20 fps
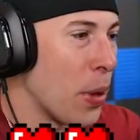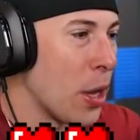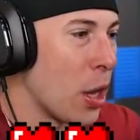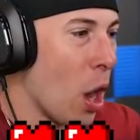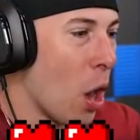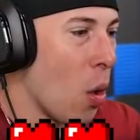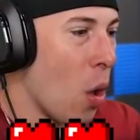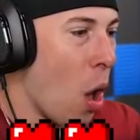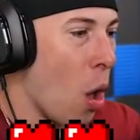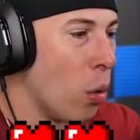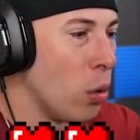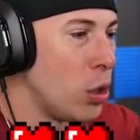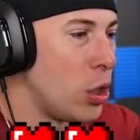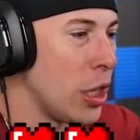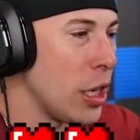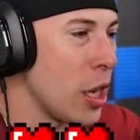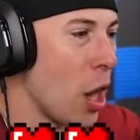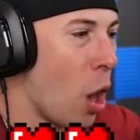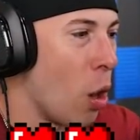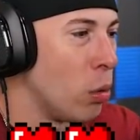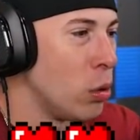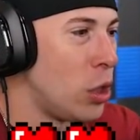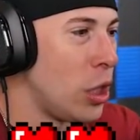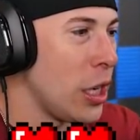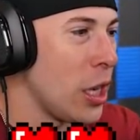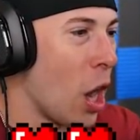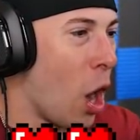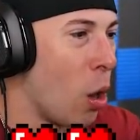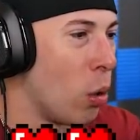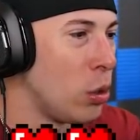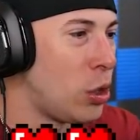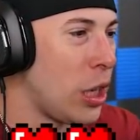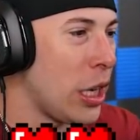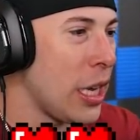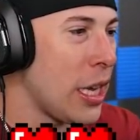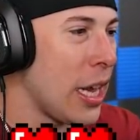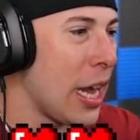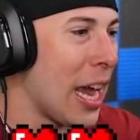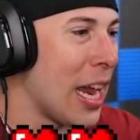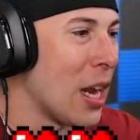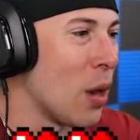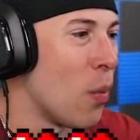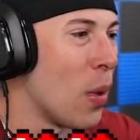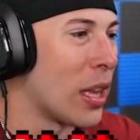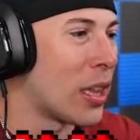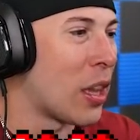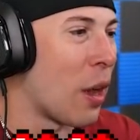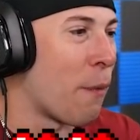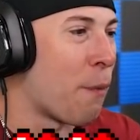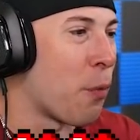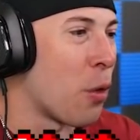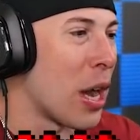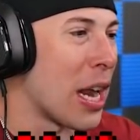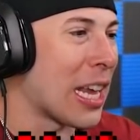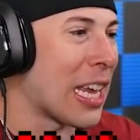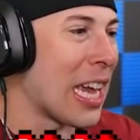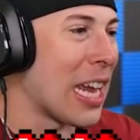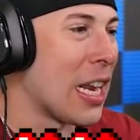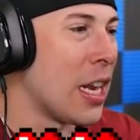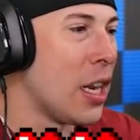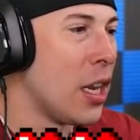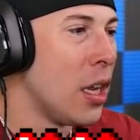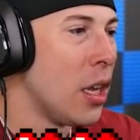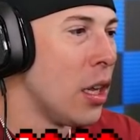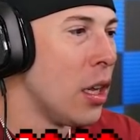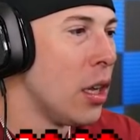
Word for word: we go. O G, O G, O G. Hit him with the freaking...